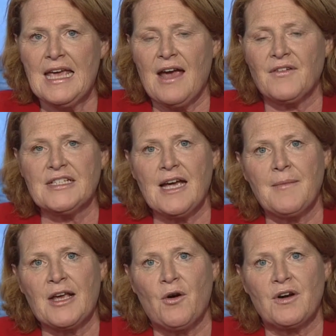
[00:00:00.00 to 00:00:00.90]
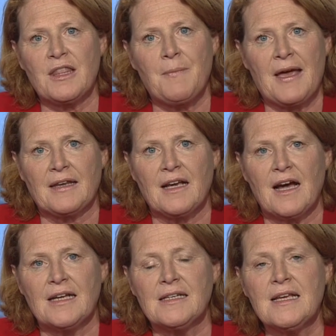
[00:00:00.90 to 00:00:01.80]
Every time I go to the
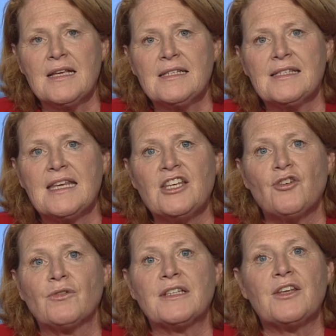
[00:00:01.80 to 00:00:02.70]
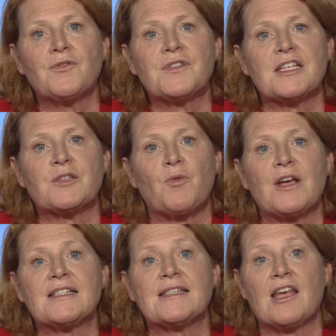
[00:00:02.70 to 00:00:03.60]
Pentagon, senior leaders
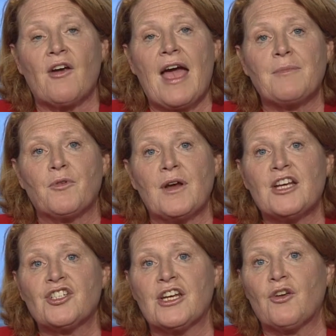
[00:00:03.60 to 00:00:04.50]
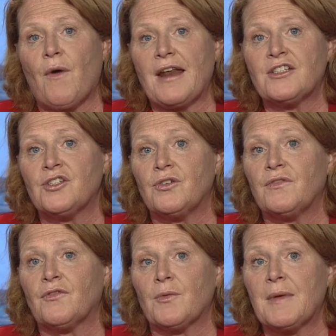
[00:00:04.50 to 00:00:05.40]
express their admiration and gratitude
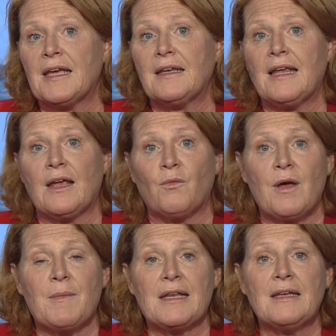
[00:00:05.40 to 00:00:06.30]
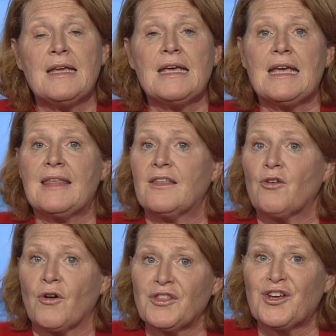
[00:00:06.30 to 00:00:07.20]
for men and women in the
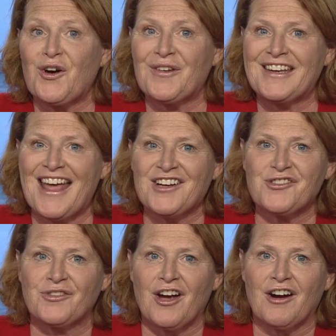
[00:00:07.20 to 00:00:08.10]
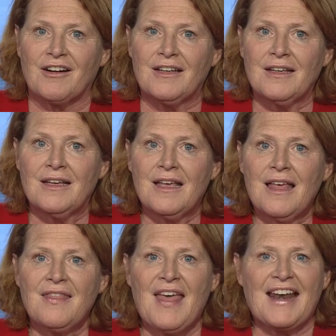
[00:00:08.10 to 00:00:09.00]
North Dakota National Guard.
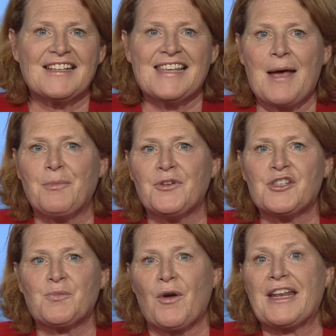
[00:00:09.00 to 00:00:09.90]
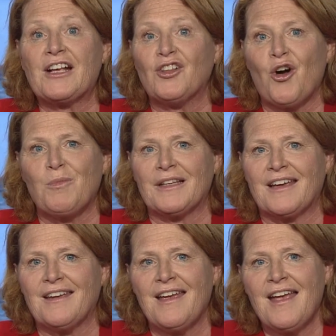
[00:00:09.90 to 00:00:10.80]
That example is spreading
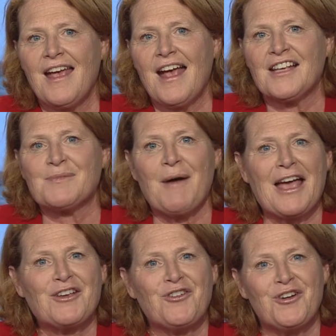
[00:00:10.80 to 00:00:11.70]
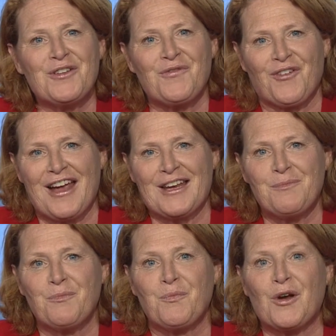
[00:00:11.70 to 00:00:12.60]
globally, as my good
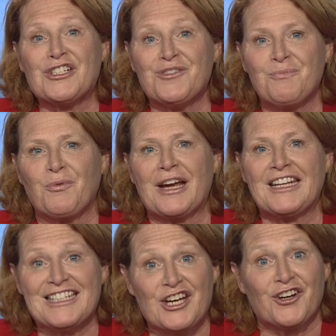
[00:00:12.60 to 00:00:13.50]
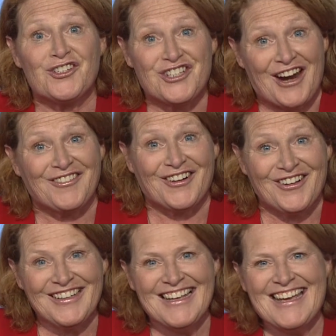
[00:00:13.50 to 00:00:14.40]
friend, Brigadier
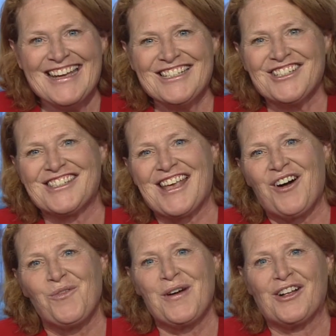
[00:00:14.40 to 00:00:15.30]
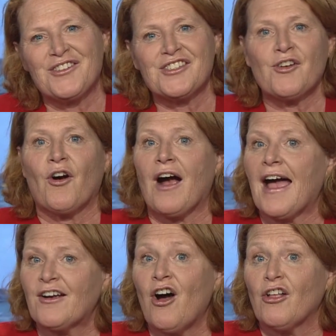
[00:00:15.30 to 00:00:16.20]
General Giselle Wiltz, or
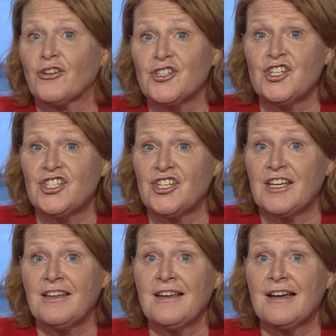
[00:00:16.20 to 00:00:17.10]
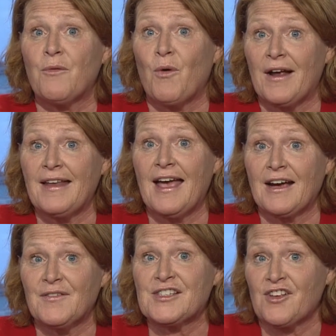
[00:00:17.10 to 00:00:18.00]
I call her Gigi, one
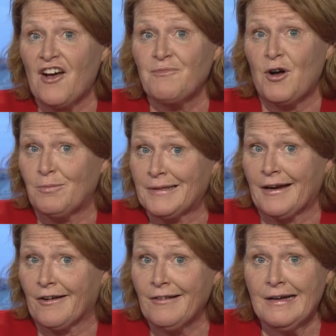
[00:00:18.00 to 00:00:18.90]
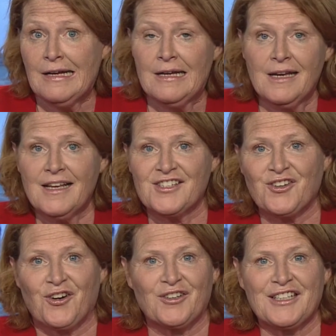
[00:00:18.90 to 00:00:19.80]
heck of a softball player, is
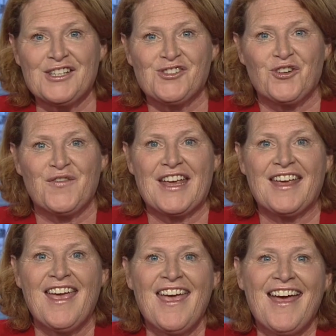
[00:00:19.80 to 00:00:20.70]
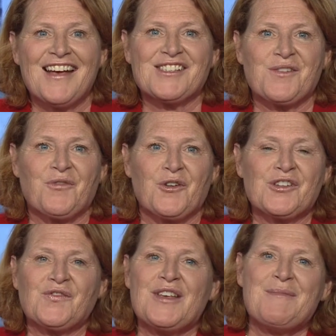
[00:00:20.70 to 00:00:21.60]
currently serving as the
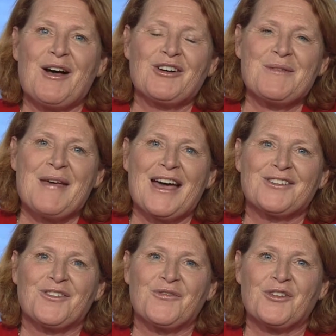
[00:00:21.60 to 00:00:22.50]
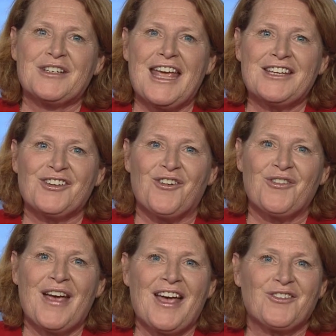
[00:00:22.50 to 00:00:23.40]
first female commander for
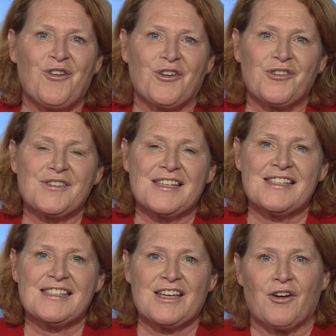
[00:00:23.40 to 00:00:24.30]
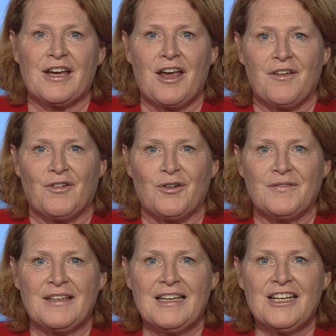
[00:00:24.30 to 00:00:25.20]
NATO headquarters in Sarajevo.
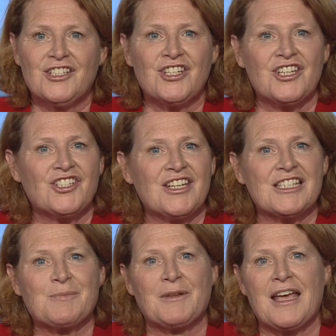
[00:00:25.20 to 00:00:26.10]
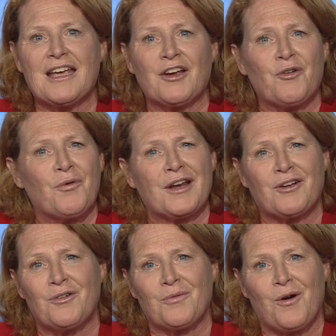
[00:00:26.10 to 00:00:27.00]
Gigi is playing a
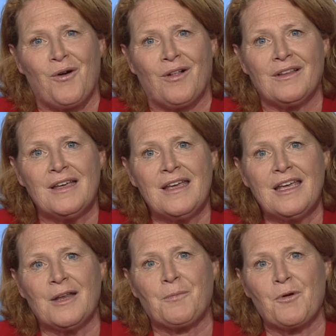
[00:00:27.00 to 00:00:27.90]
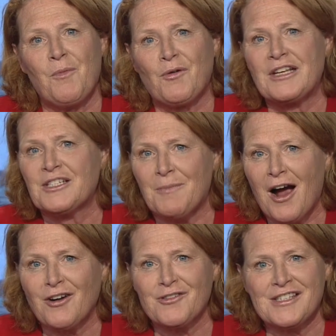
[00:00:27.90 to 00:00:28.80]
critical role in promoting
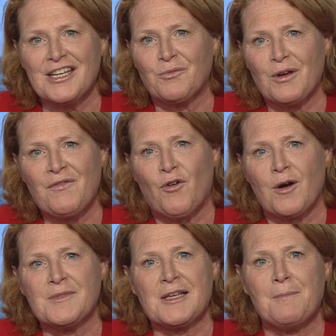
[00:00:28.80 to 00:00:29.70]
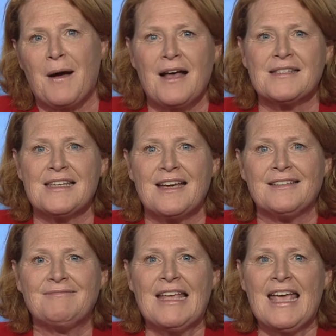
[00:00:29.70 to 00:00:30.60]
democracy and reforms in
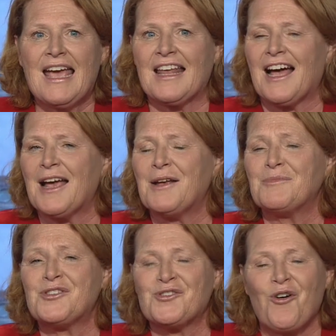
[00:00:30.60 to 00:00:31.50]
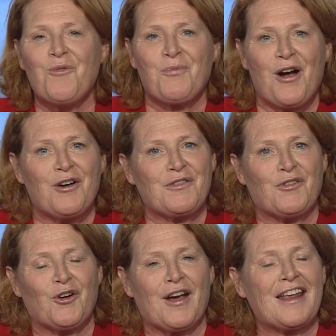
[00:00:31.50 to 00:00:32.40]
Bosnia, and I am so proud of
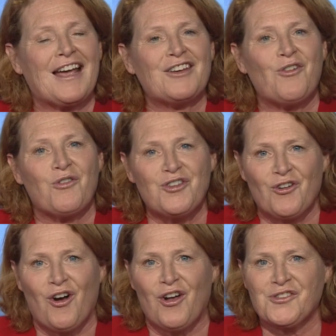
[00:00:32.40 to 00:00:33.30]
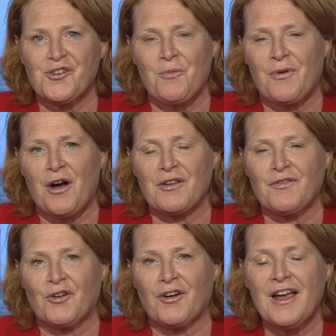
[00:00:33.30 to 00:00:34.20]
her, and I know you're all so proud of
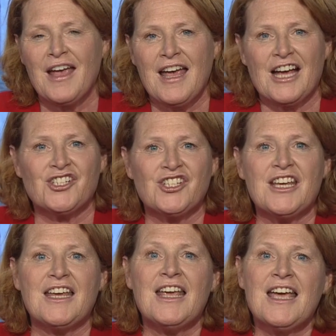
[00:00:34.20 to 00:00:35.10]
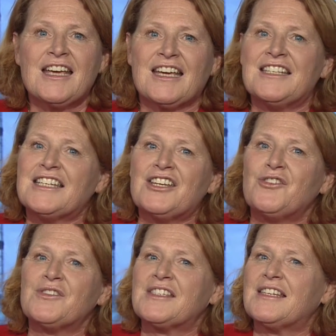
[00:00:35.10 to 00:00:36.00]
her as she
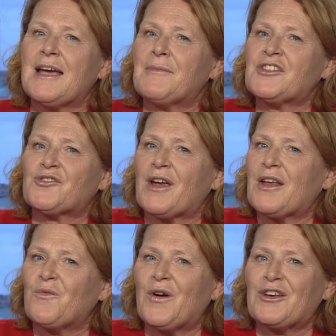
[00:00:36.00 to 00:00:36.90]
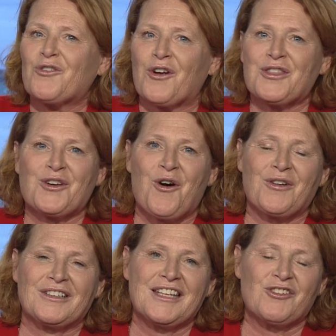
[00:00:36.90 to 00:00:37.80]
continues to demonstrate what North
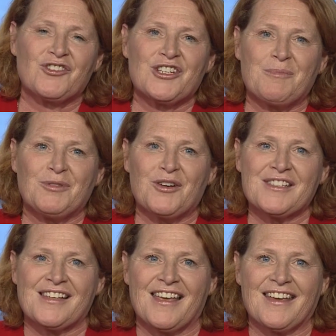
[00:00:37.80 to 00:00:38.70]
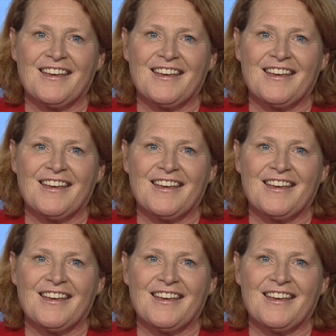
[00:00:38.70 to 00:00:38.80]
Dakota leadership looks like.